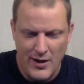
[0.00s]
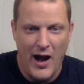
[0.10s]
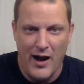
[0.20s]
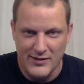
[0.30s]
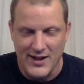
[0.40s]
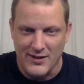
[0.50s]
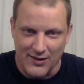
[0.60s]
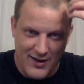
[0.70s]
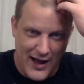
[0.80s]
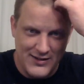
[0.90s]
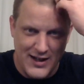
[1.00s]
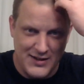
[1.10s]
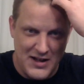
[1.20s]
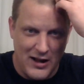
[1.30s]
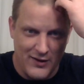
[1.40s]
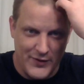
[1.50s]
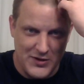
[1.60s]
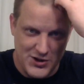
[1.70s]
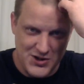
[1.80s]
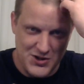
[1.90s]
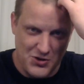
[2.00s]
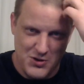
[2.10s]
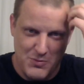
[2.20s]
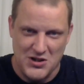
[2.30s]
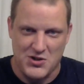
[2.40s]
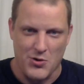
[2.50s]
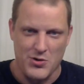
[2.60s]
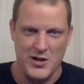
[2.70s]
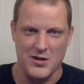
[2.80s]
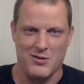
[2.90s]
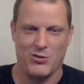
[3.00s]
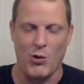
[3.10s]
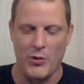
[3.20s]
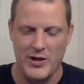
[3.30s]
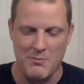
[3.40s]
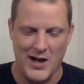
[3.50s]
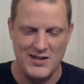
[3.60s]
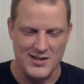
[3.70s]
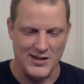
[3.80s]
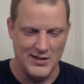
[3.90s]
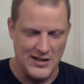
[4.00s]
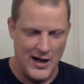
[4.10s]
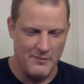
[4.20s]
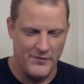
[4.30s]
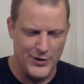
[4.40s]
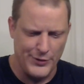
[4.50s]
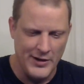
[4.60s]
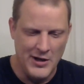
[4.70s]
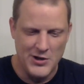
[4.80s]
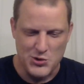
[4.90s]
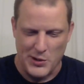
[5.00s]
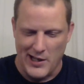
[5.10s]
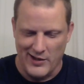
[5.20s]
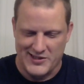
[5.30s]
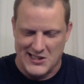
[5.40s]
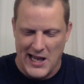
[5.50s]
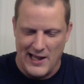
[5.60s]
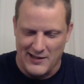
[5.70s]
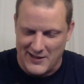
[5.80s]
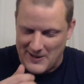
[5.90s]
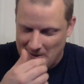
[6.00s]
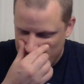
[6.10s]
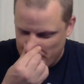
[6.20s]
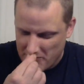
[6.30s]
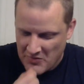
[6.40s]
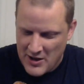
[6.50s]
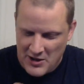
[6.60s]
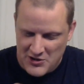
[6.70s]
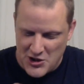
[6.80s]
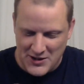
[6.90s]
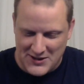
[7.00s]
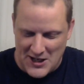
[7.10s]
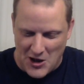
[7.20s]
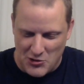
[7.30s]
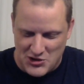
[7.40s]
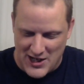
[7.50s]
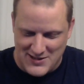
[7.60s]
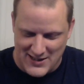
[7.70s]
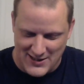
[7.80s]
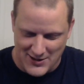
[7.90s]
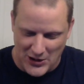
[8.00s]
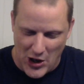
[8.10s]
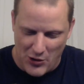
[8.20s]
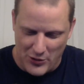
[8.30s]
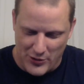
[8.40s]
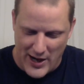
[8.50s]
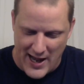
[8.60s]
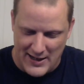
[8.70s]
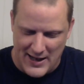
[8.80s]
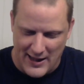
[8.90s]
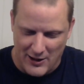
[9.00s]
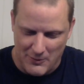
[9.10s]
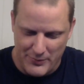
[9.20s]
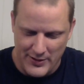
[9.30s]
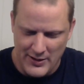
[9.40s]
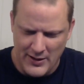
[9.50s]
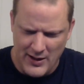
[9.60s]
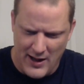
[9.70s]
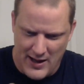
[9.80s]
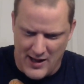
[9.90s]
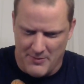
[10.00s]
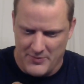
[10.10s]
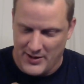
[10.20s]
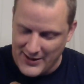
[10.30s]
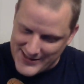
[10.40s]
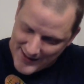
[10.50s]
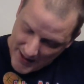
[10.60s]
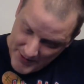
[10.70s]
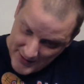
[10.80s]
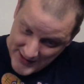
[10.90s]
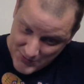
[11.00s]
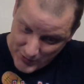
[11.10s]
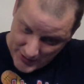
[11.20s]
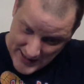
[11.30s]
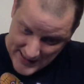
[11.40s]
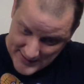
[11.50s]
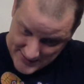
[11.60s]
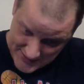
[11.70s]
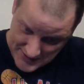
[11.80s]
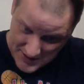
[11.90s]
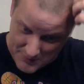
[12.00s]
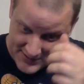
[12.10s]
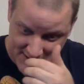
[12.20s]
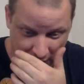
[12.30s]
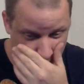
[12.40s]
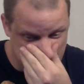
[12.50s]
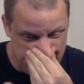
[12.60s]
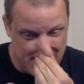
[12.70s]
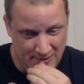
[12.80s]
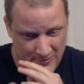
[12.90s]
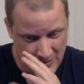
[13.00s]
Yeah, I'll take the elephant. Just don't you be dirty and throw any mice on the damn field. Trinnell Sally, do you think OJ did it alone or had help? Let's really honestly think about this for a second.